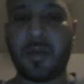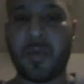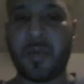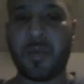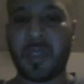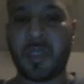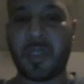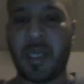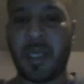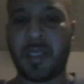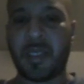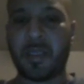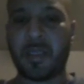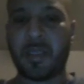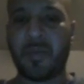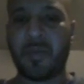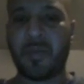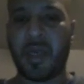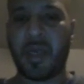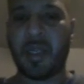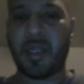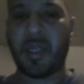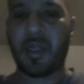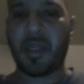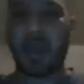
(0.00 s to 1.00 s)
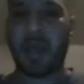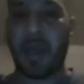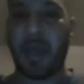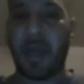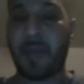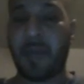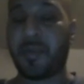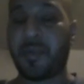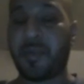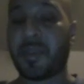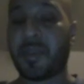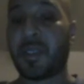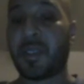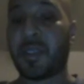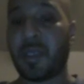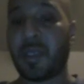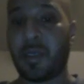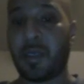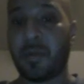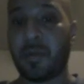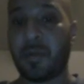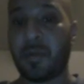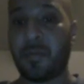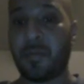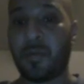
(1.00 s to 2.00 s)
it was estimated that
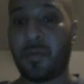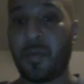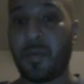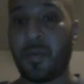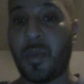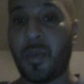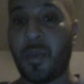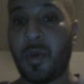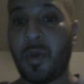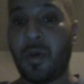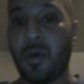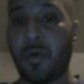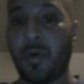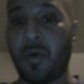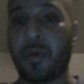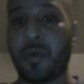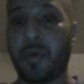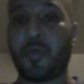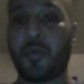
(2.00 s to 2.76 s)
8% or